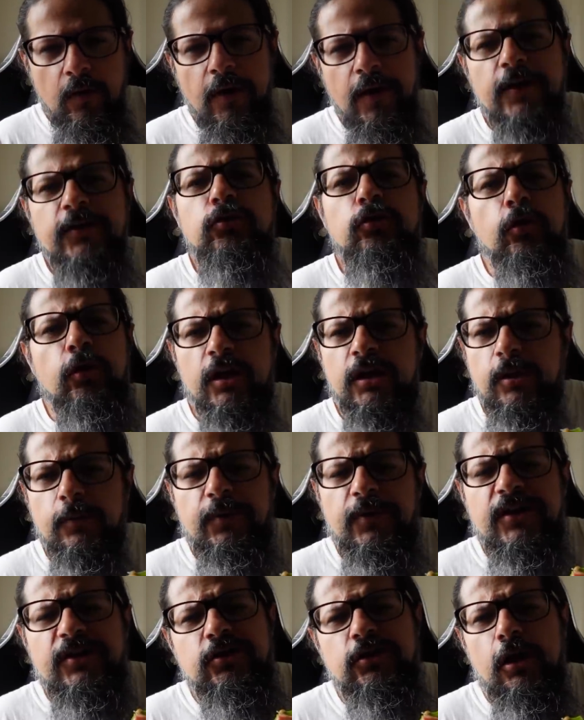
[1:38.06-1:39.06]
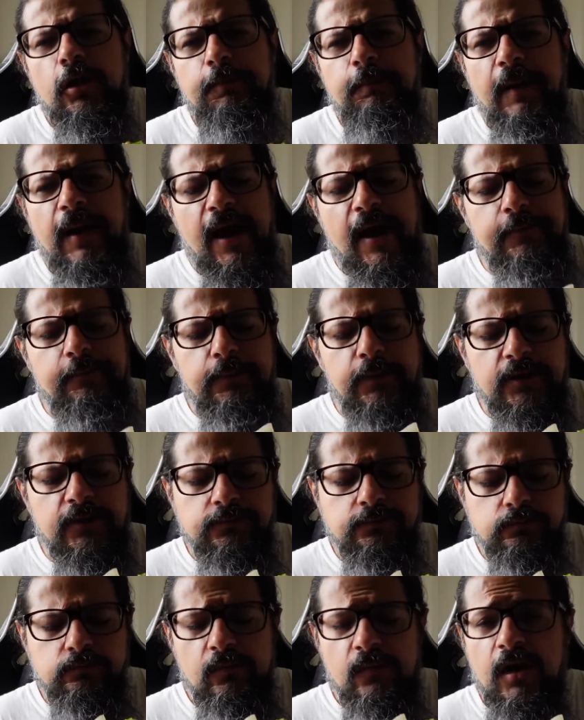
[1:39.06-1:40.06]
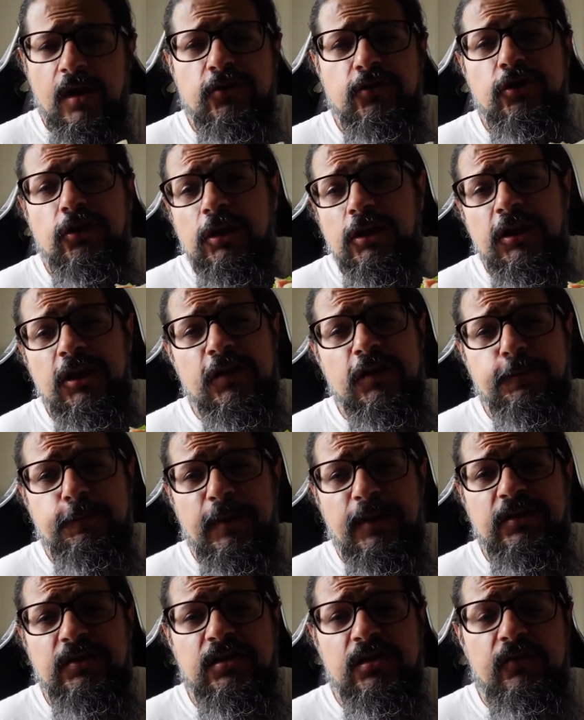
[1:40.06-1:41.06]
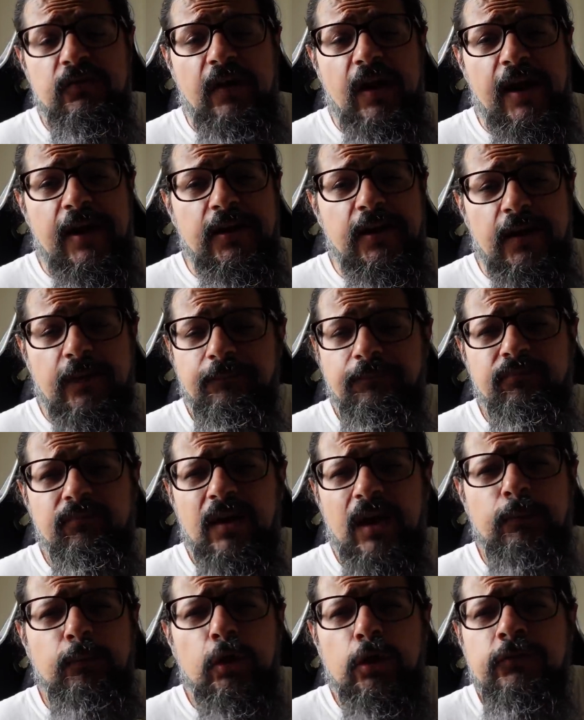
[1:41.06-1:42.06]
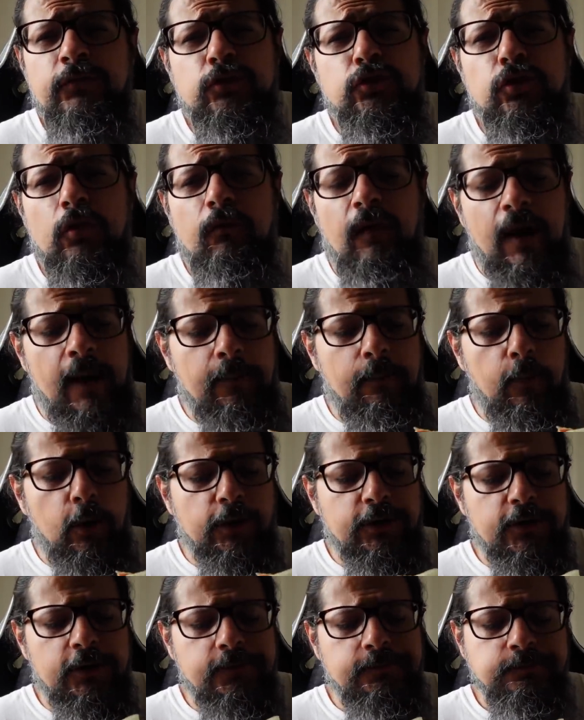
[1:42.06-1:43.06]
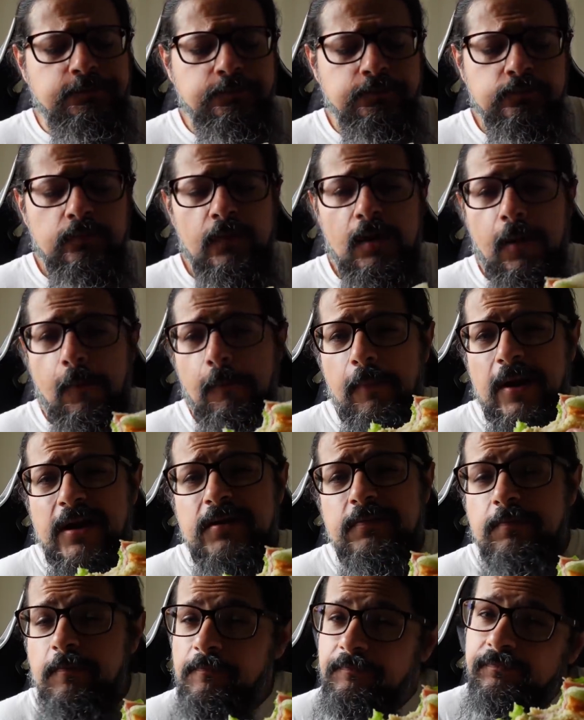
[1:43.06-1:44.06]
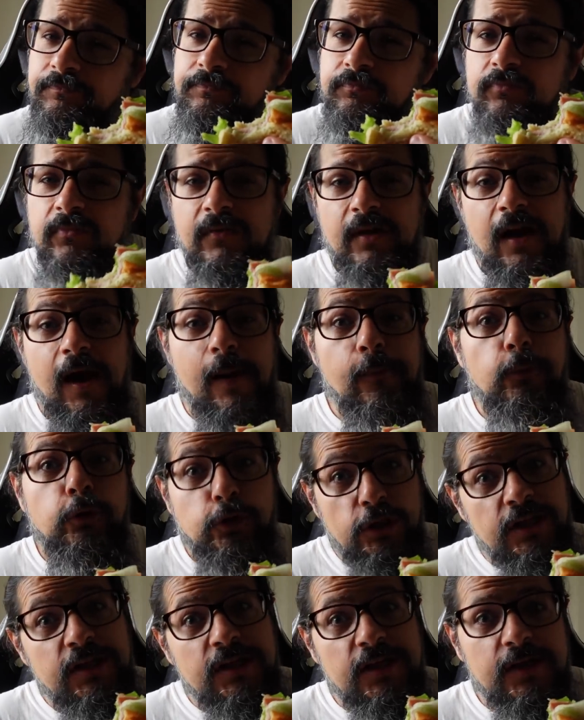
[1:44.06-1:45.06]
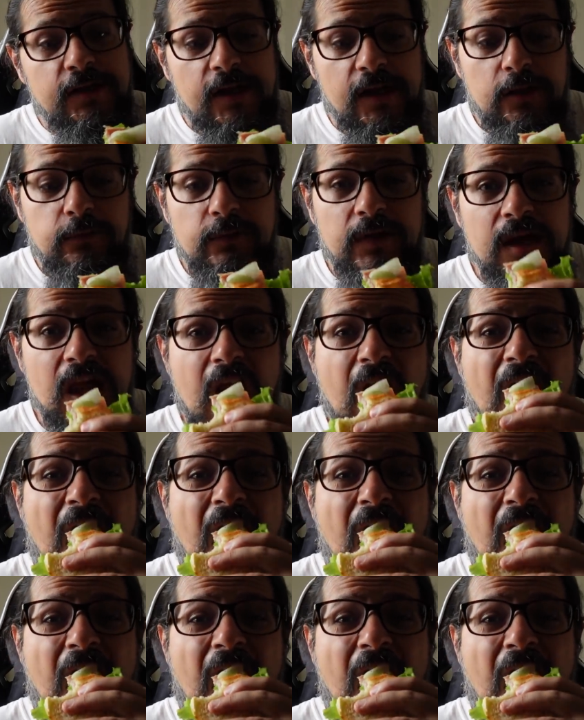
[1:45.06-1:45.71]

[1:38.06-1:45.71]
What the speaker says: it's okay, the bread's not bad, but it's really expensive and I'm not even sure why I bought it, but I'm gonna eat it anyway.